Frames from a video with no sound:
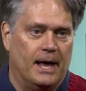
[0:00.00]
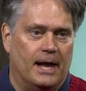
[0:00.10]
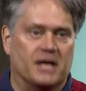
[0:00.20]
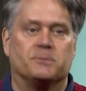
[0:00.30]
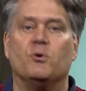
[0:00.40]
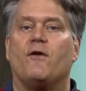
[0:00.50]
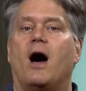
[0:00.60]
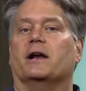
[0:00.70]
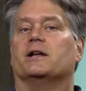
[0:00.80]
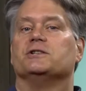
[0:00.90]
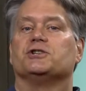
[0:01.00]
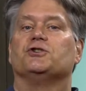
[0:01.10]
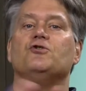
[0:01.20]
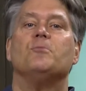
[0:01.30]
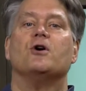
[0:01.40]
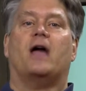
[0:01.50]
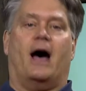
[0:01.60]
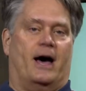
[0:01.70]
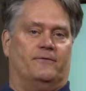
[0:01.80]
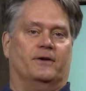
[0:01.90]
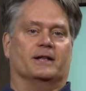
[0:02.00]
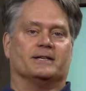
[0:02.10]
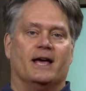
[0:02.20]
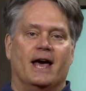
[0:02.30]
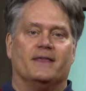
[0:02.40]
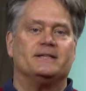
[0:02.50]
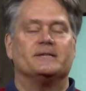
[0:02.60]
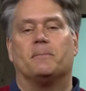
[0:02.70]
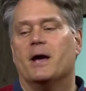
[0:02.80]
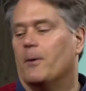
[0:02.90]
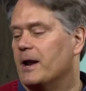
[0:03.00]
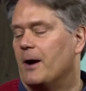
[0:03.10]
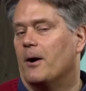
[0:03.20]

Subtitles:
Let's move on. Consumer confidence. This is a big one.